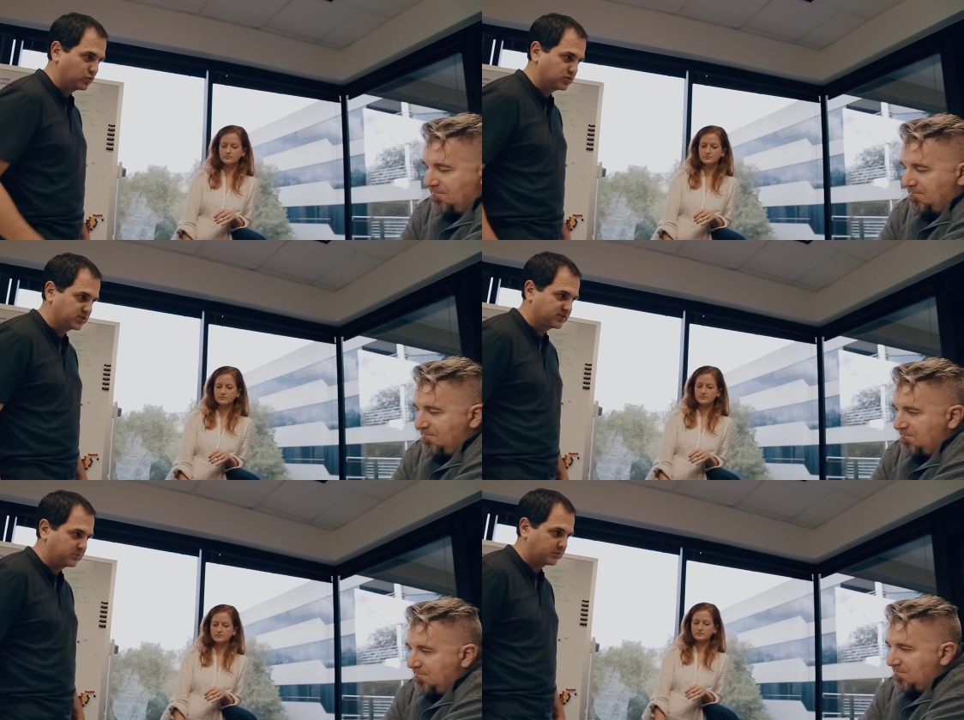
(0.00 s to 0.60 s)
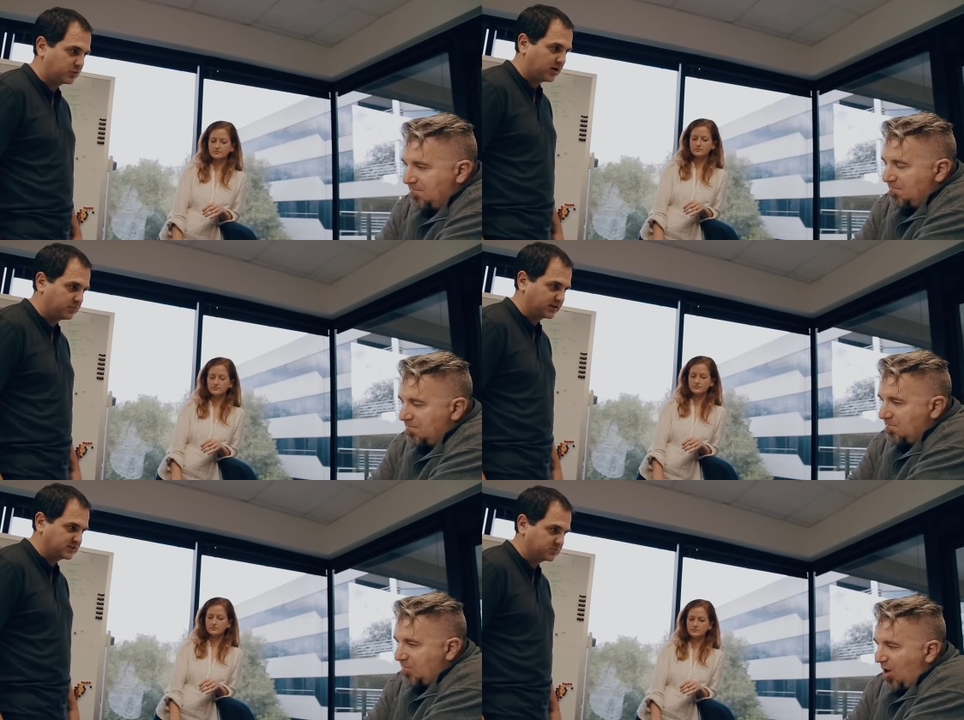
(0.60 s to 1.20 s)
Speaker 1: rules on top of
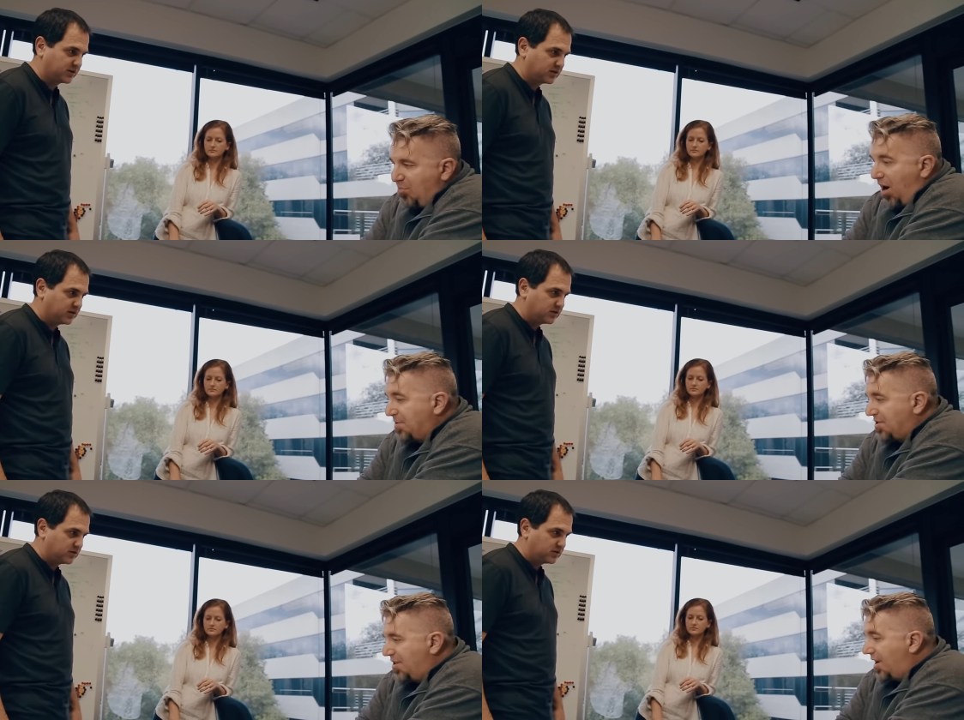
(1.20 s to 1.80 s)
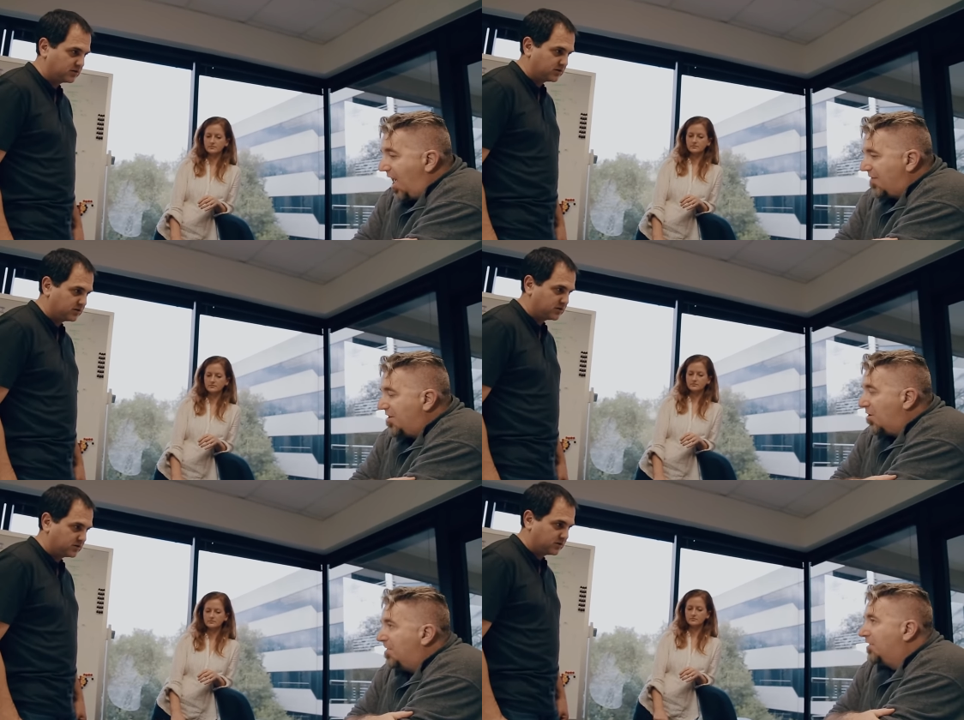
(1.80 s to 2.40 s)
prop placement.
Speaker 2: Props then have a
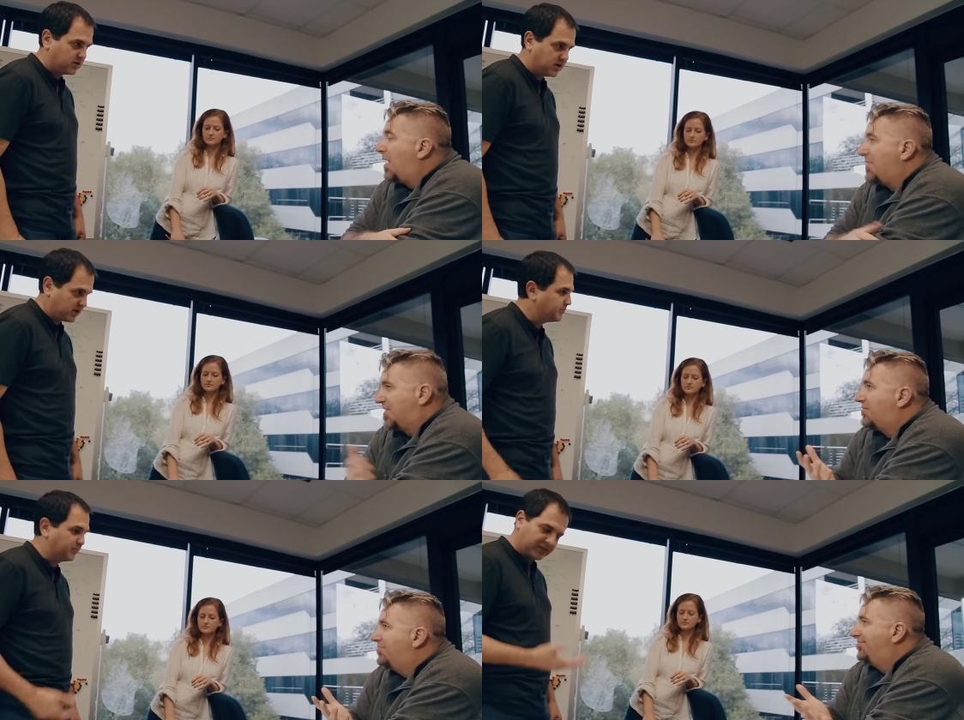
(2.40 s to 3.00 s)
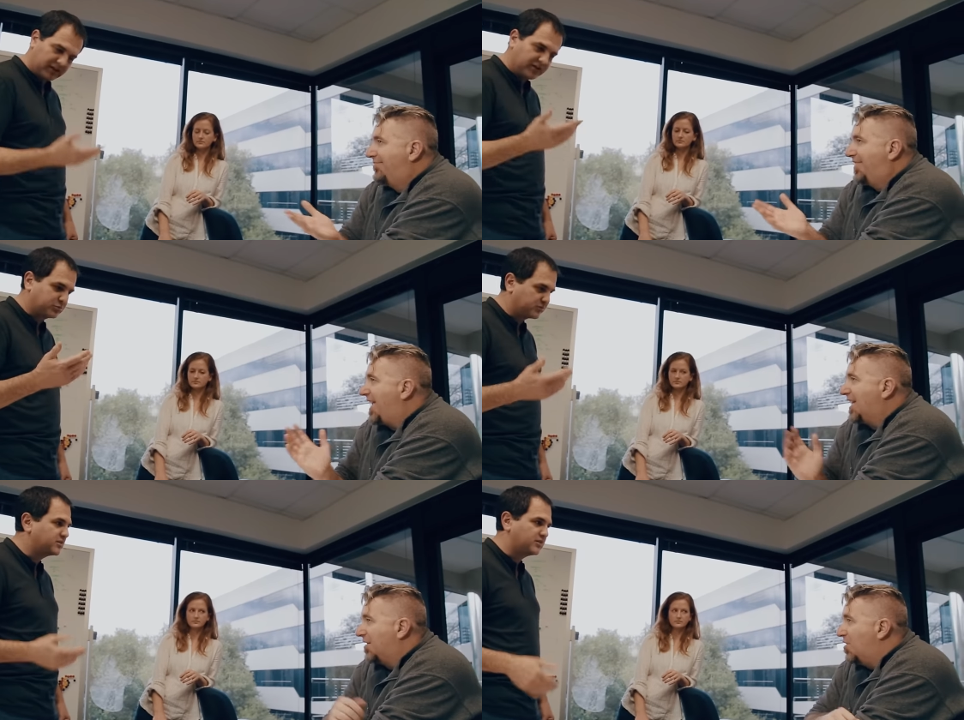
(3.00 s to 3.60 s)
no build. I mean,
Speaker 1: then the,
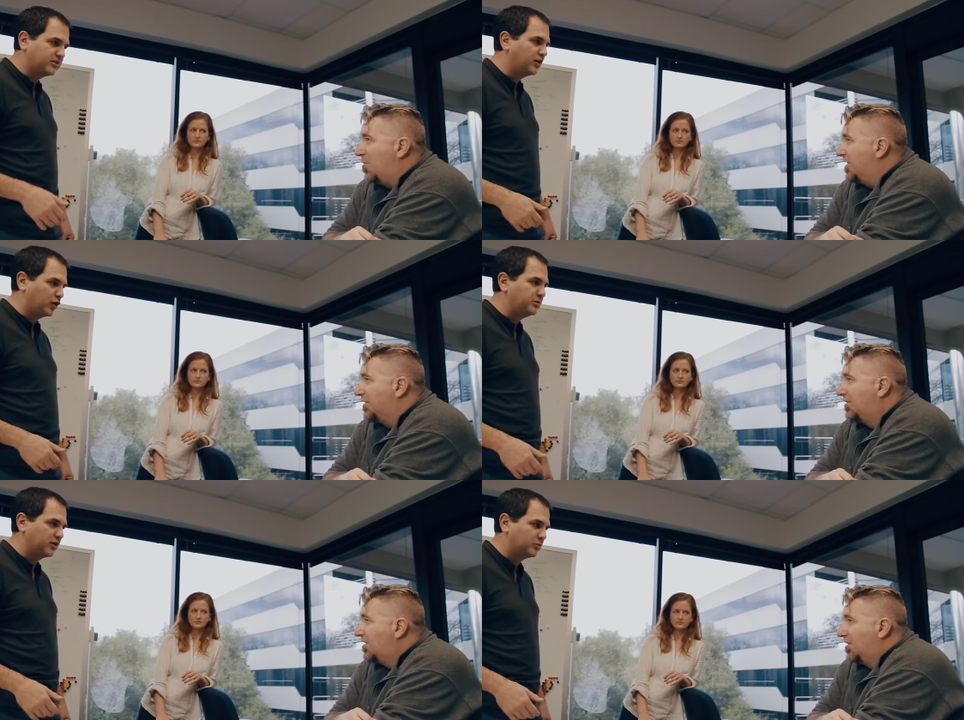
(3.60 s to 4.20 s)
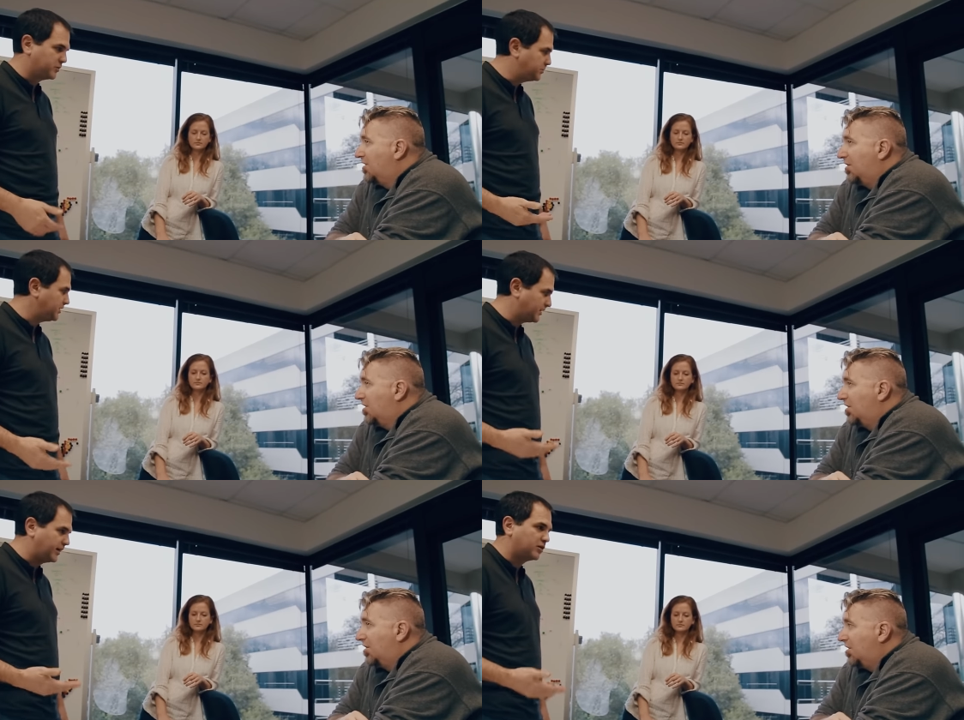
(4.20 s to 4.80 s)
they get the no. The build. no build would
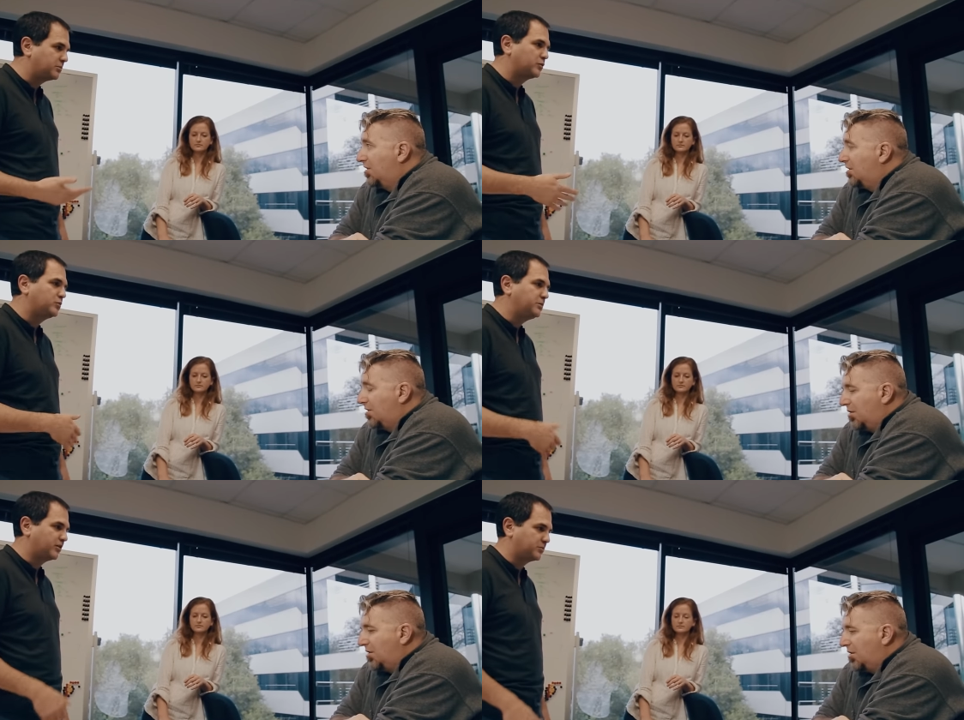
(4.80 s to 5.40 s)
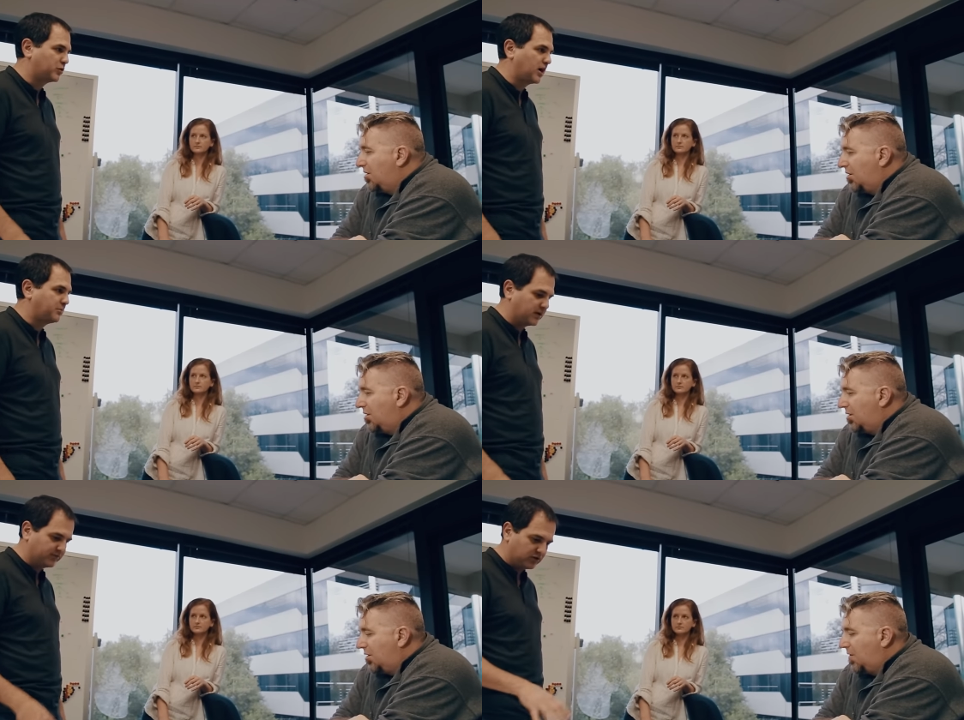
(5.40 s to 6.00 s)
be there, but it would be on the
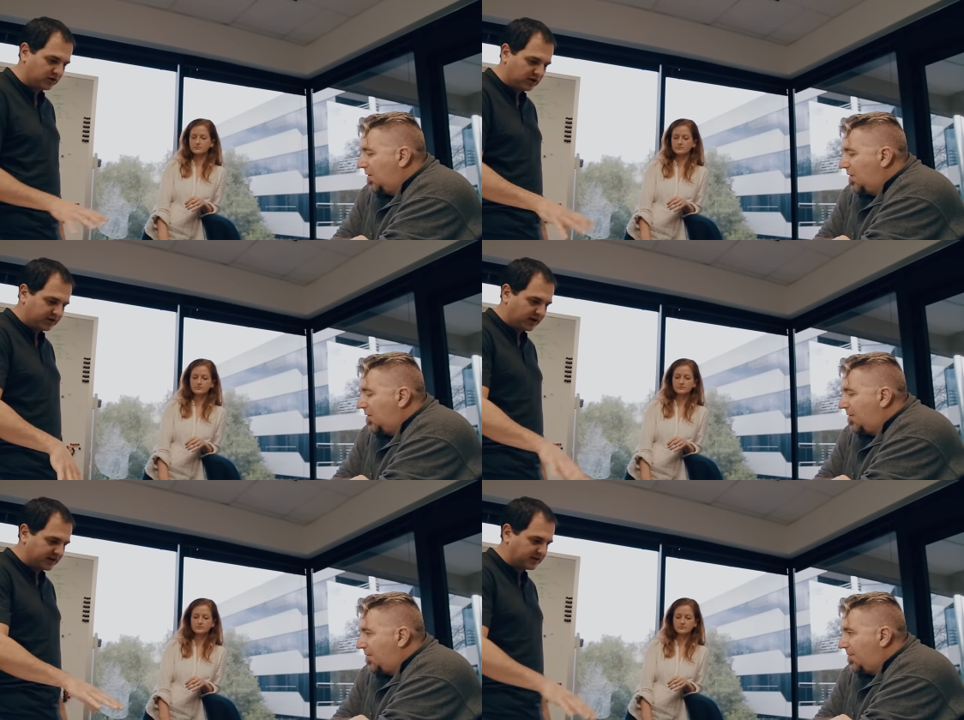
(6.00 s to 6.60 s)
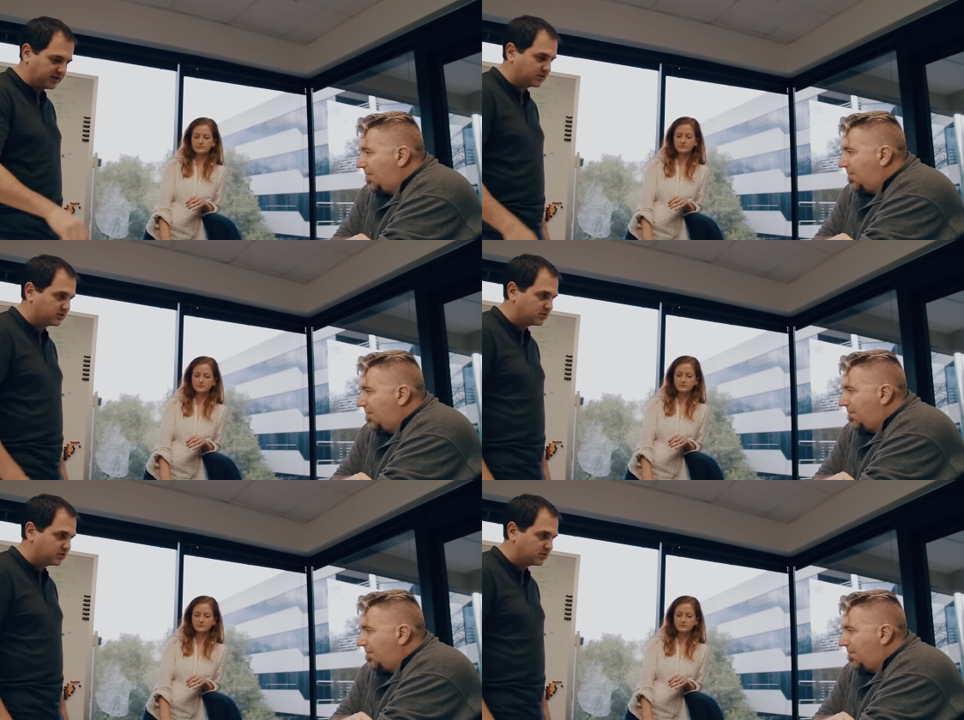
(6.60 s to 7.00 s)
prop level, not here.